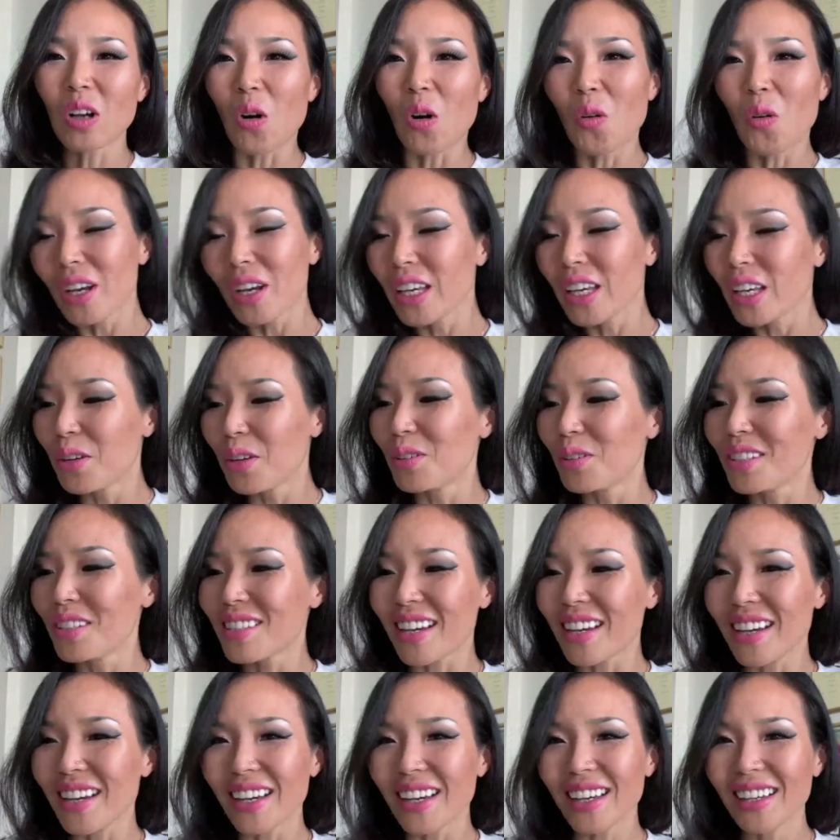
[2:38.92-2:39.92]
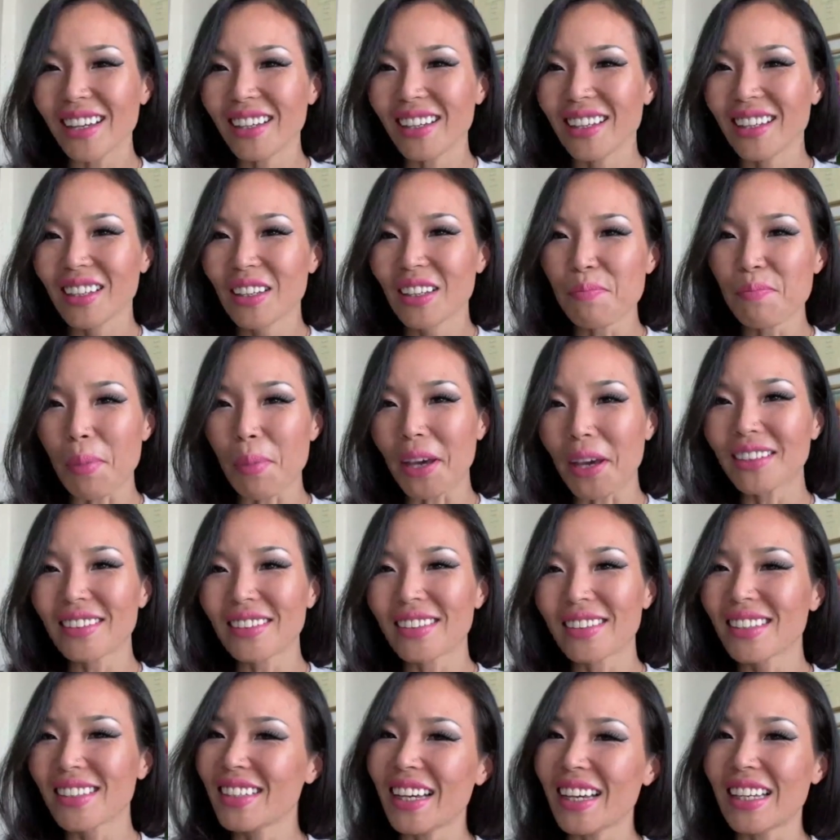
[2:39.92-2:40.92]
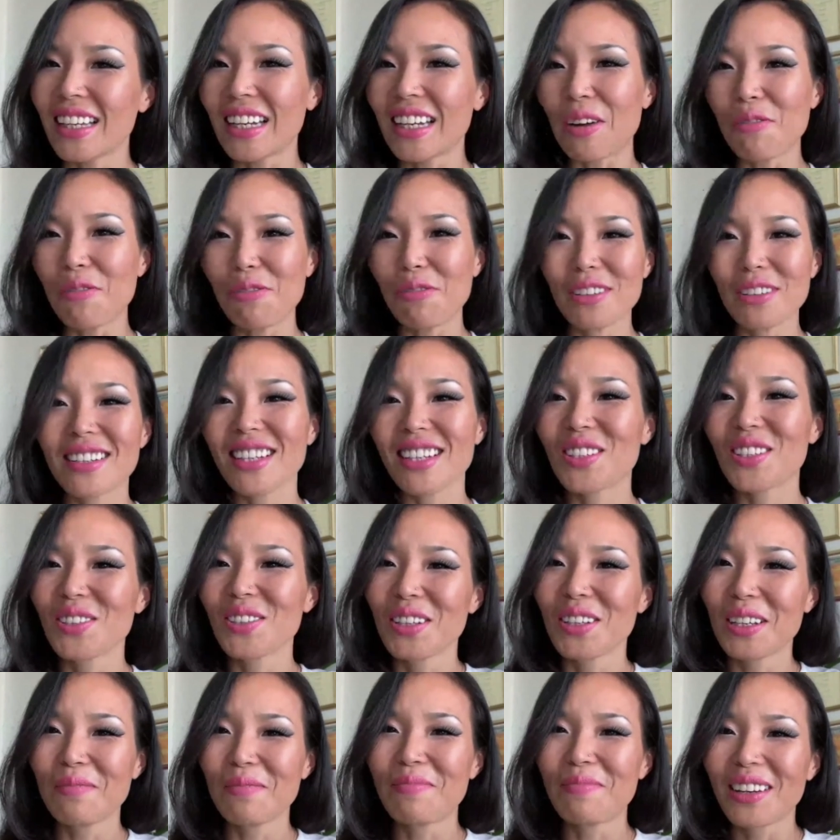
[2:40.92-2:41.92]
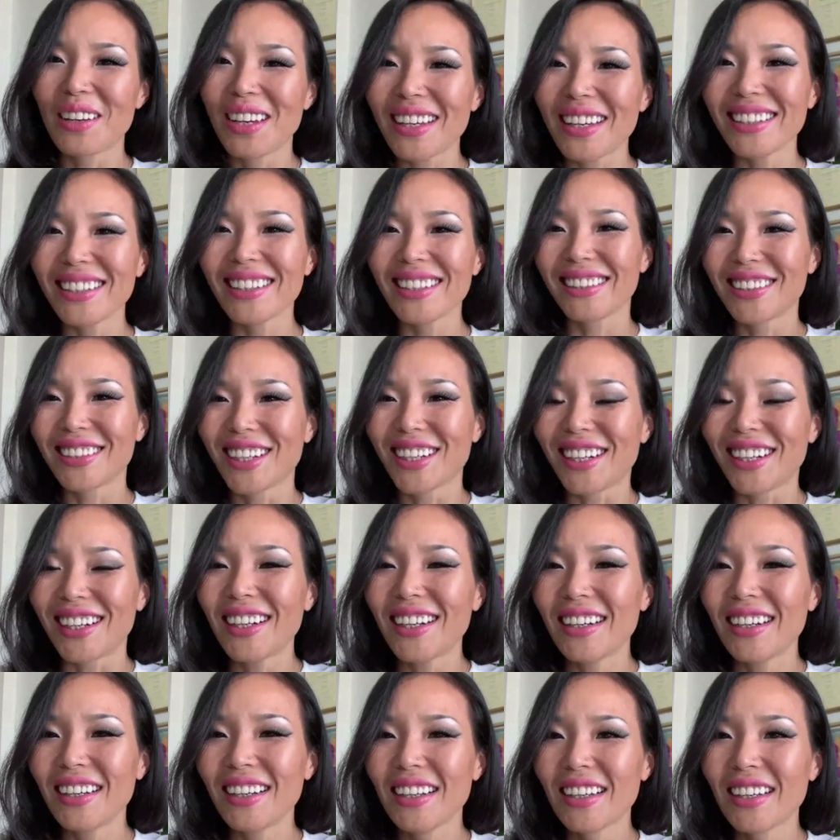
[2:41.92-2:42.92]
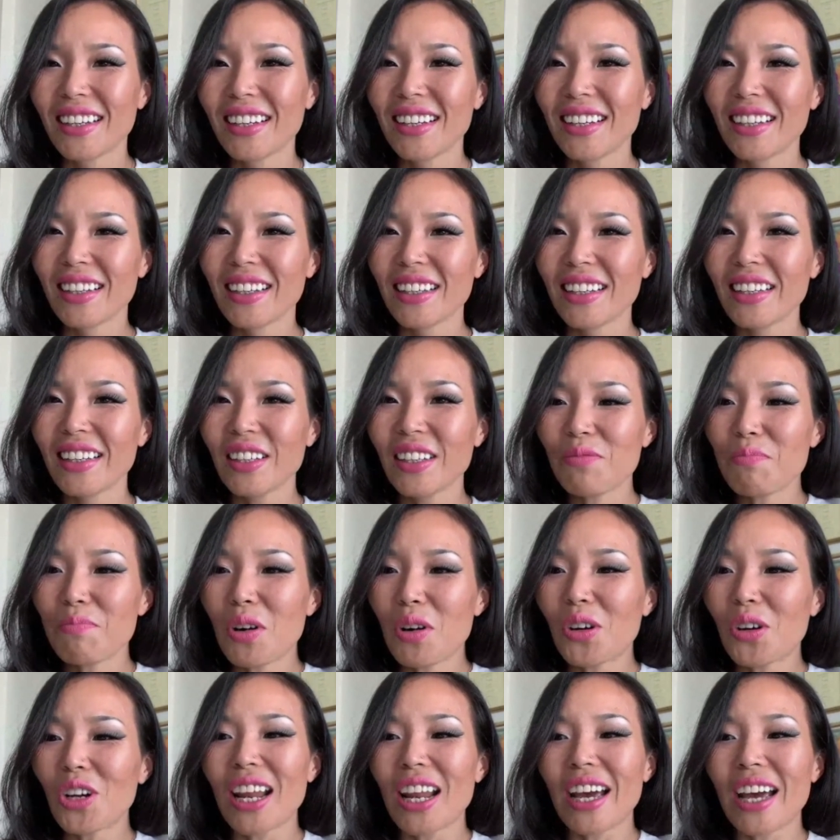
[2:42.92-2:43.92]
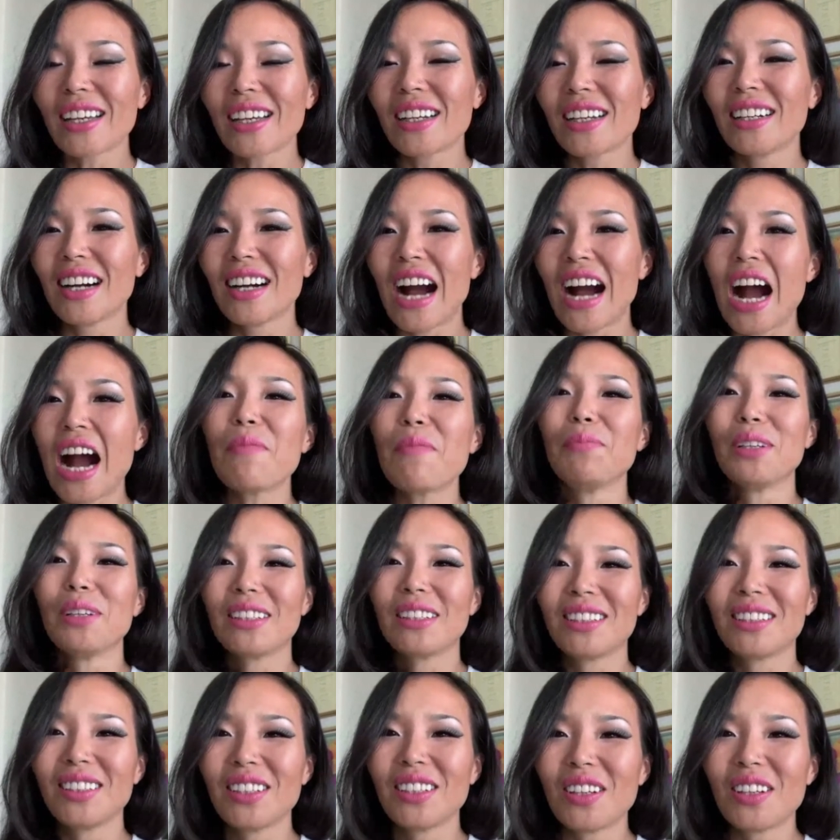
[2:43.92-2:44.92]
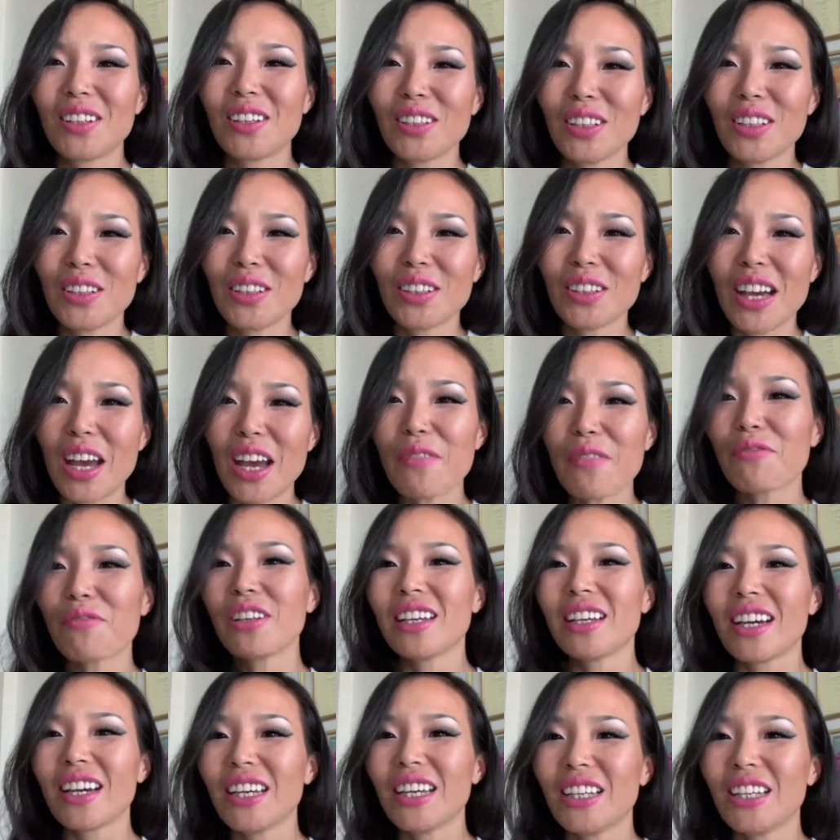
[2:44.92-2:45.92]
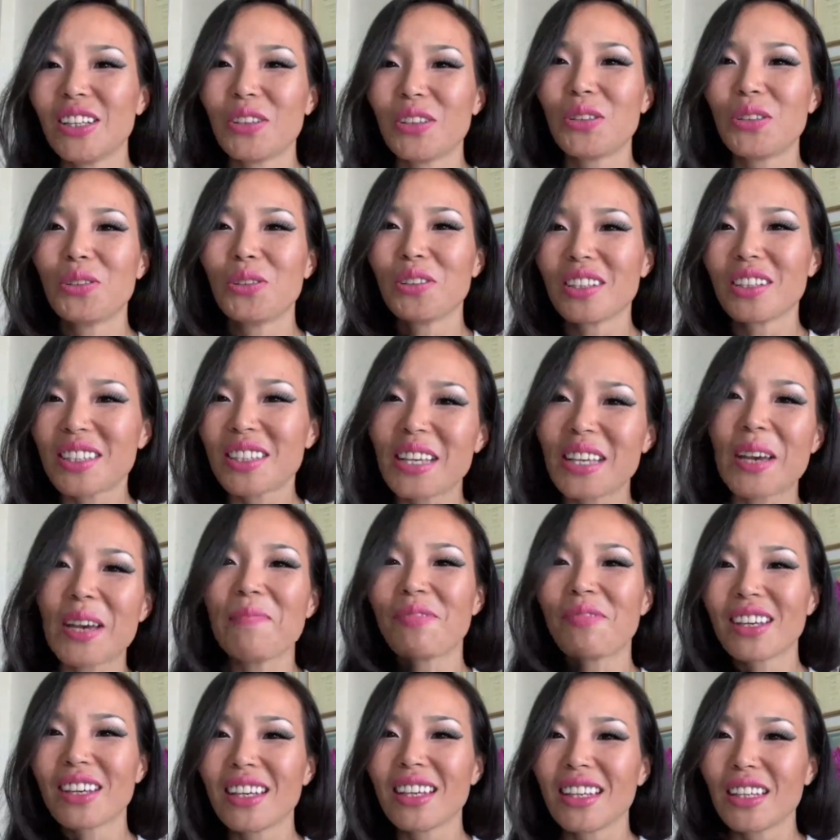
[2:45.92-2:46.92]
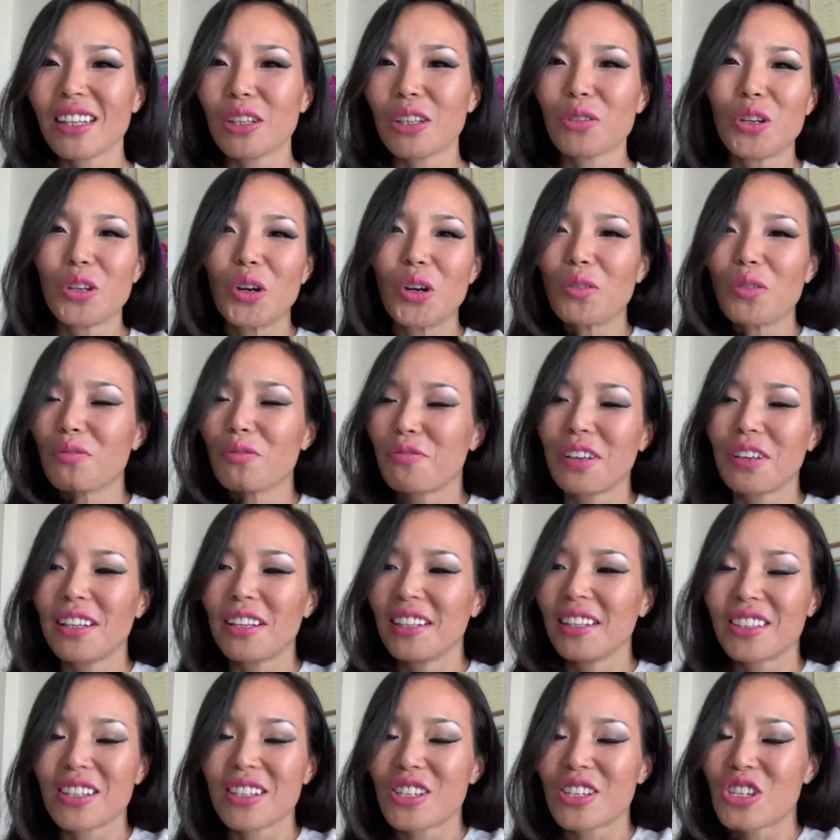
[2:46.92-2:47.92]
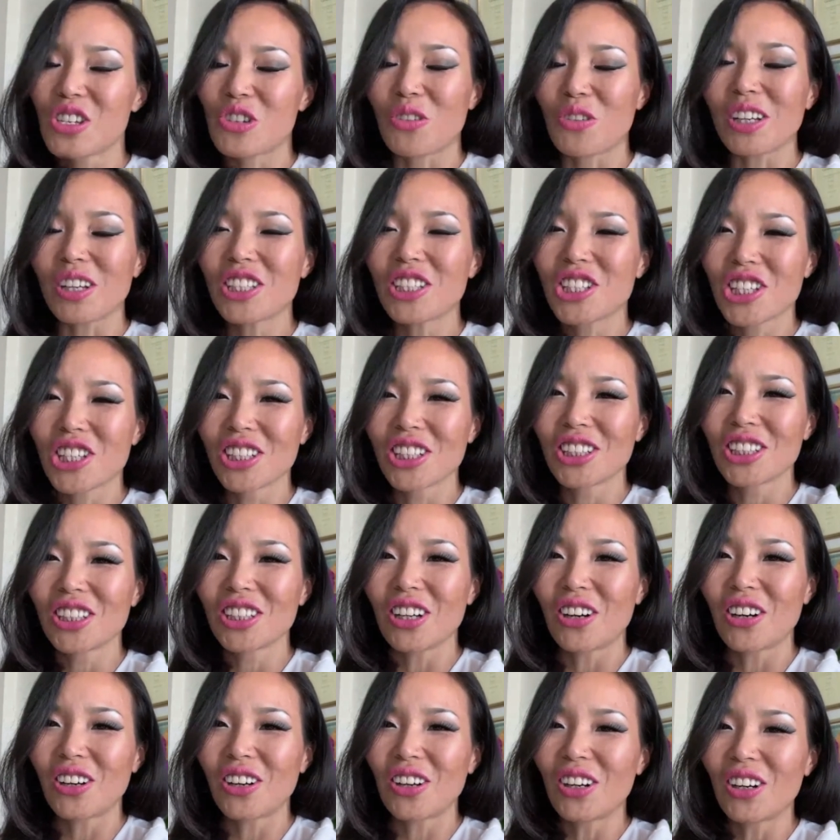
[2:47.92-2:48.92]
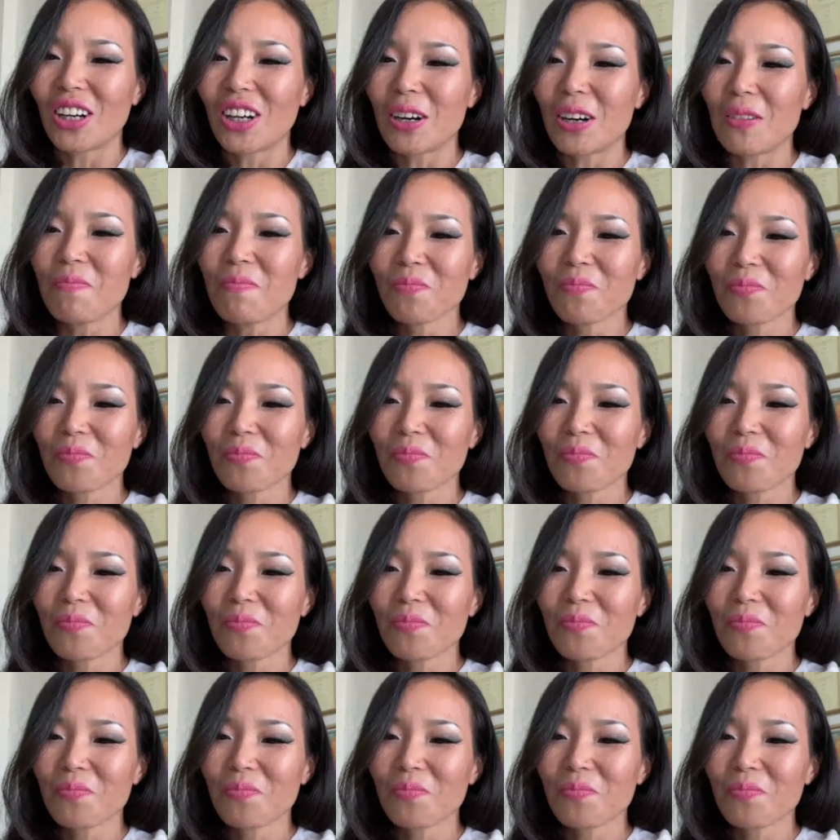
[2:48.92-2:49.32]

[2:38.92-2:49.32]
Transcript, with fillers: although he was there, painting and I was next to him playing guitar. It's more like a habit, you know. You every day you do the same thing. You don't feel it's a stretch or